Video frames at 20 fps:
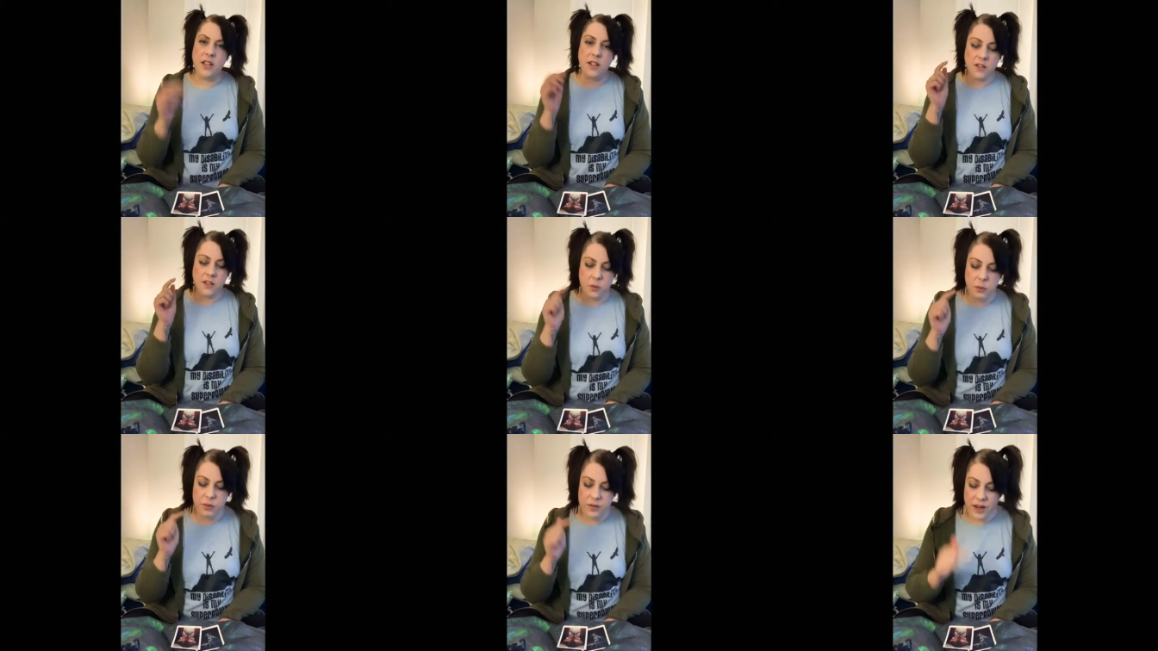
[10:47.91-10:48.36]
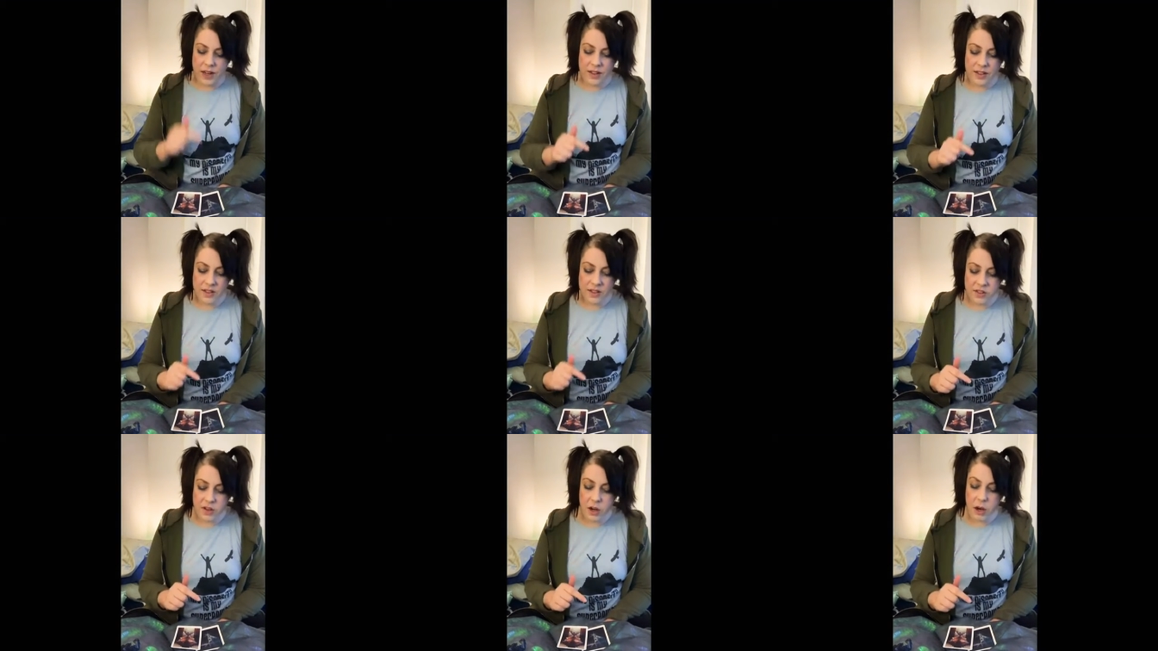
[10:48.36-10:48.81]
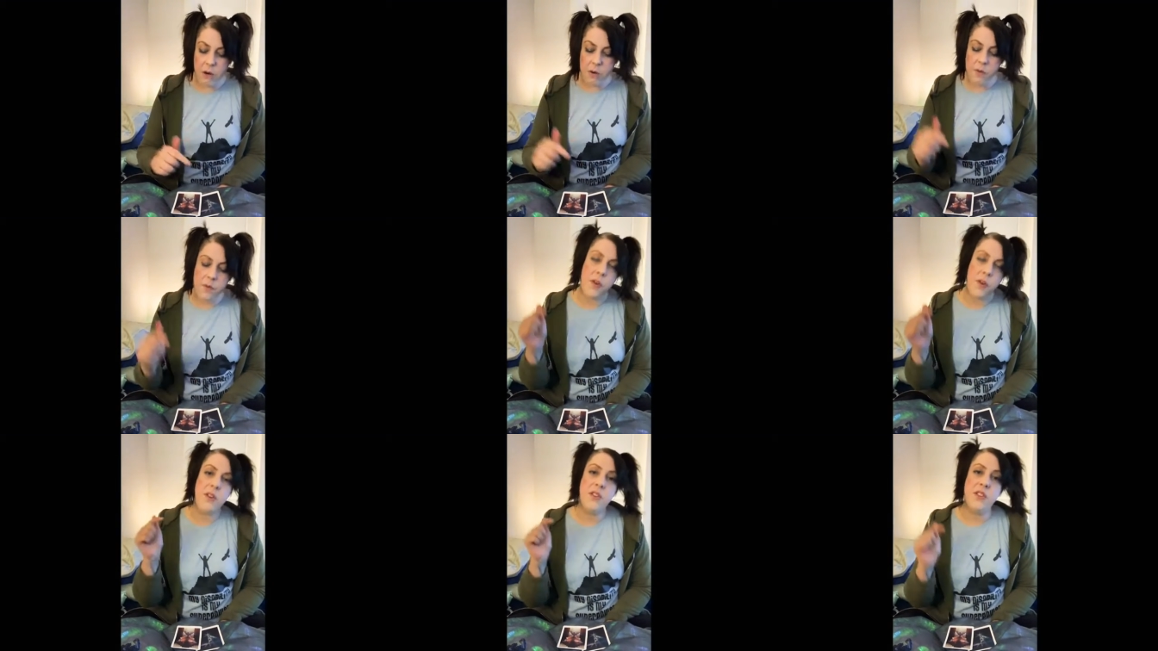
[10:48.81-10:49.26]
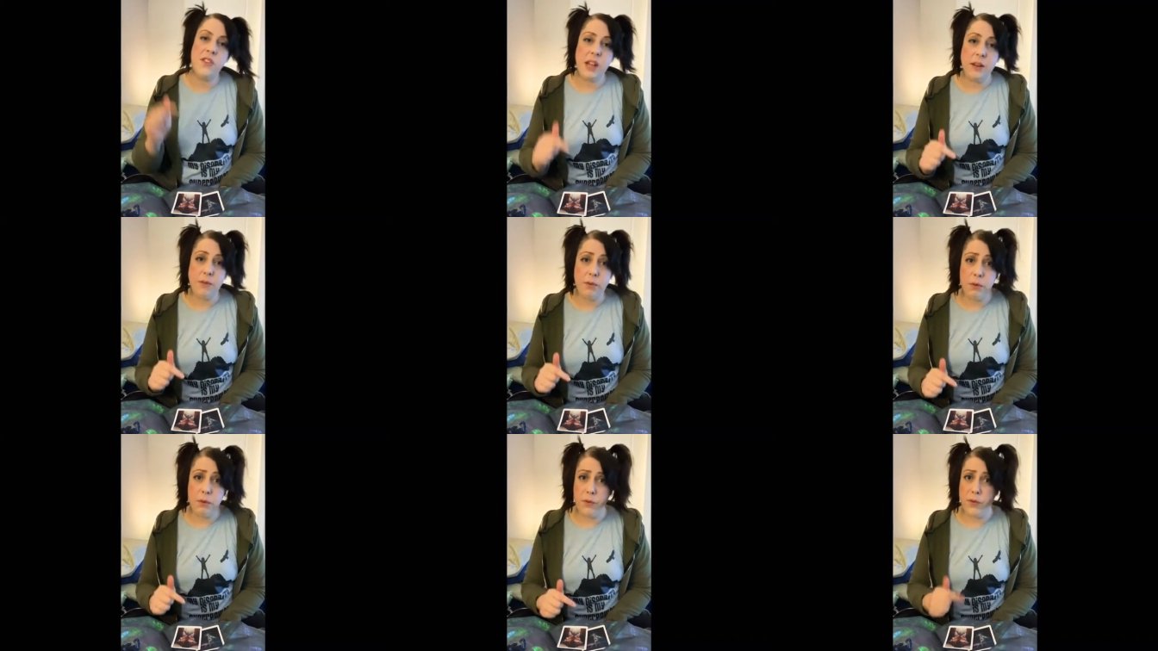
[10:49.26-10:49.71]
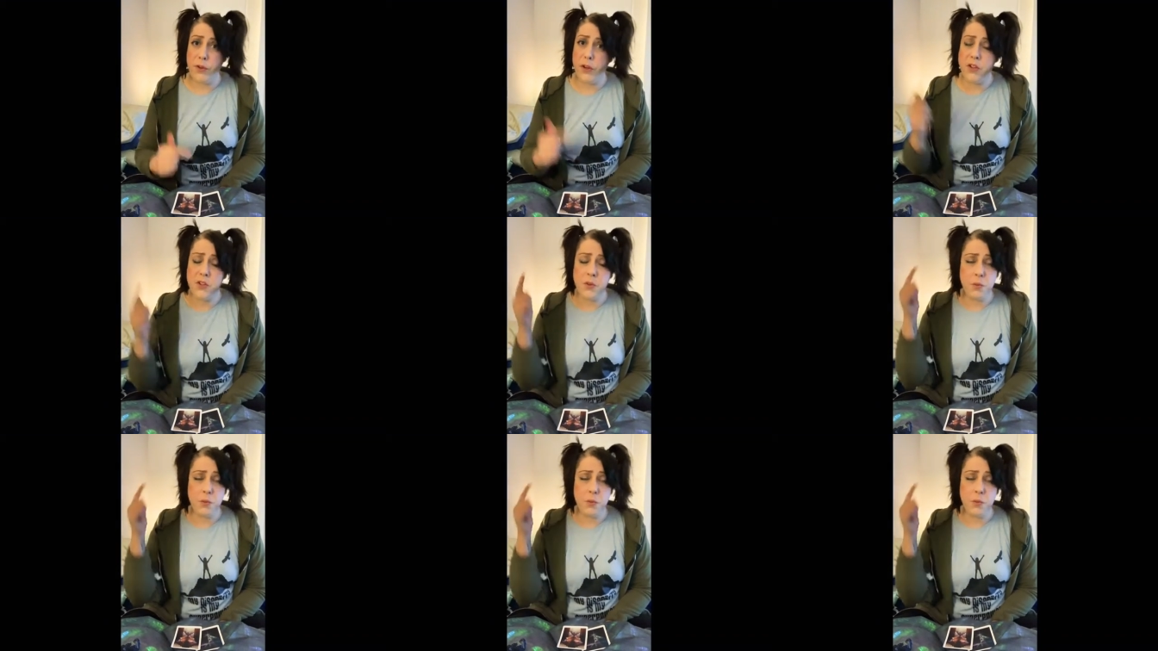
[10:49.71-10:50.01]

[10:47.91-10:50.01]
So we've got the star reverse, devil reverse.